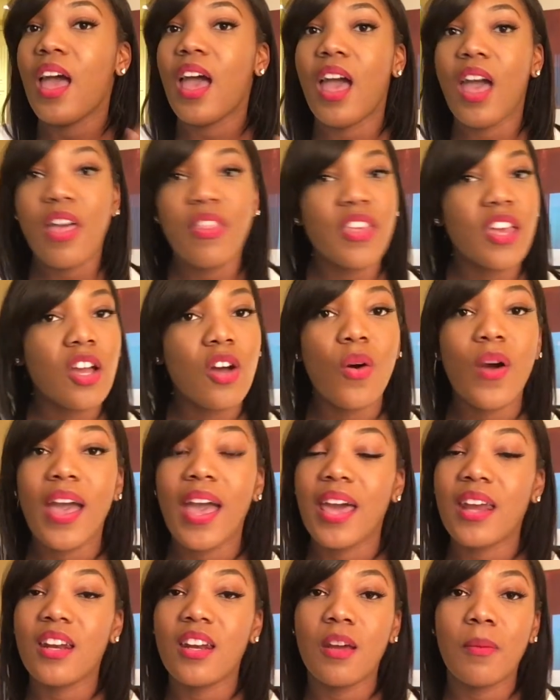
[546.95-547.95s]
and then go
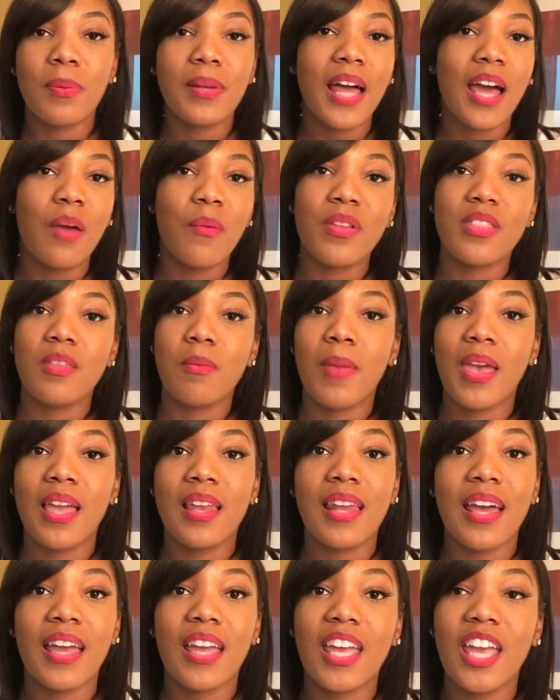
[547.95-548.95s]
ahead and apply with the
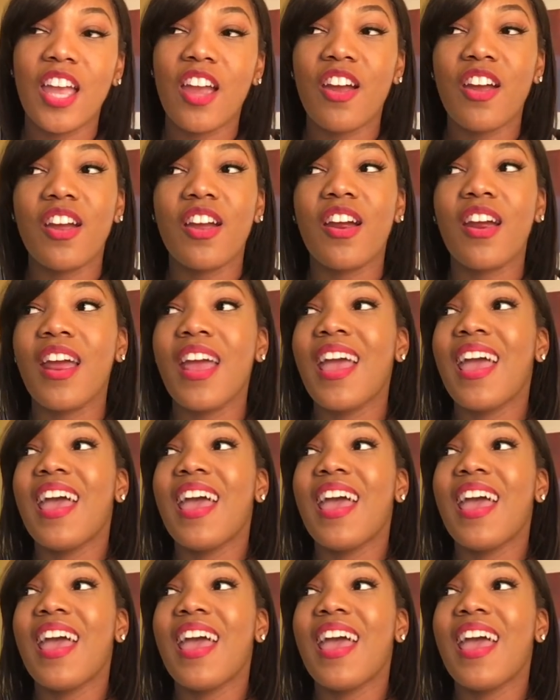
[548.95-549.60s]
mainline carrier,